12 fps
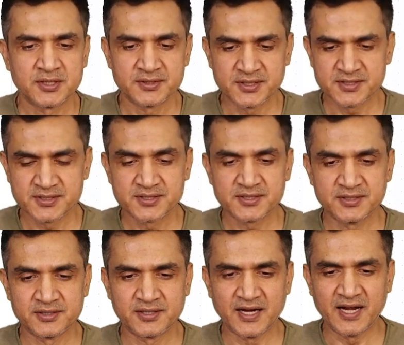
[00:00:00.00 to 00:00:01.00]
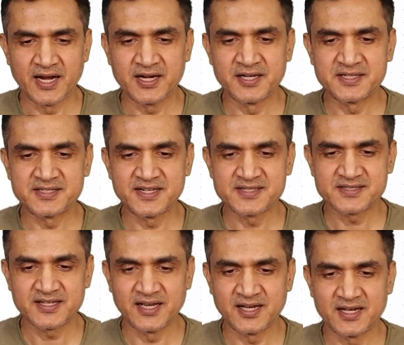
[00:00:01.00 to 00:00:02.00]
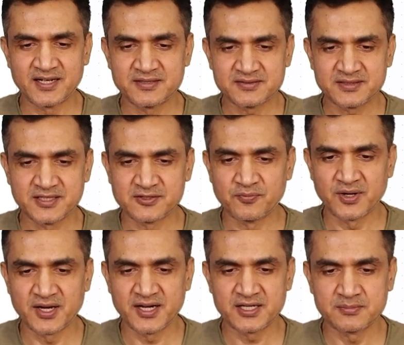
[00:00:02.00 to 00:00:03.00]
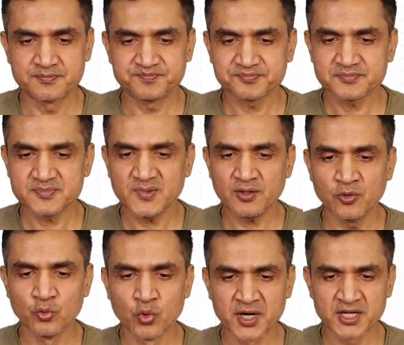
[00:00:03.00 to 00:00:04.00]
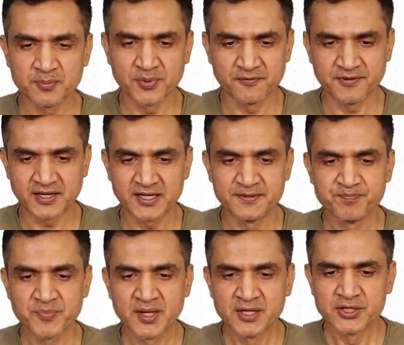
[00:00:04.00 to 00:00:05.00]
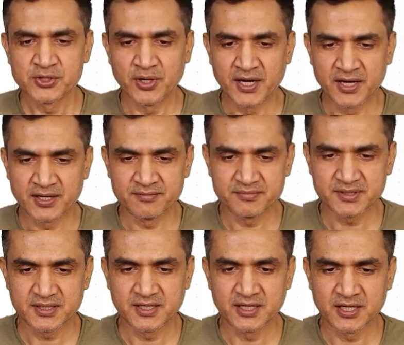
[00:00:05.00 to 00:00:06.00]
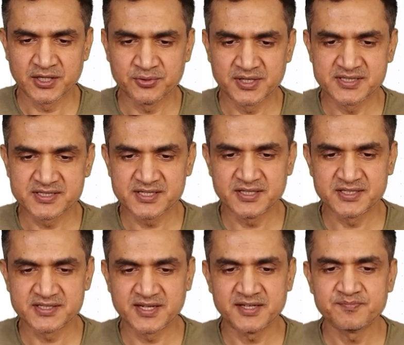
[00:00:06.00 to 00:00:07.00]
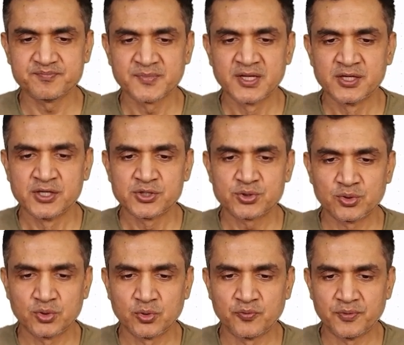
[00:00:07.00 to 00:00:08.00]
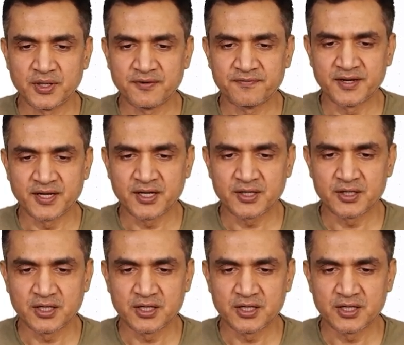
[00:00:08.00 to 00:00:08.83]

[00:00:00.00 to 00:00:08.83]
this here, and it says that's one item working perfectly, and you can see the sign. So if I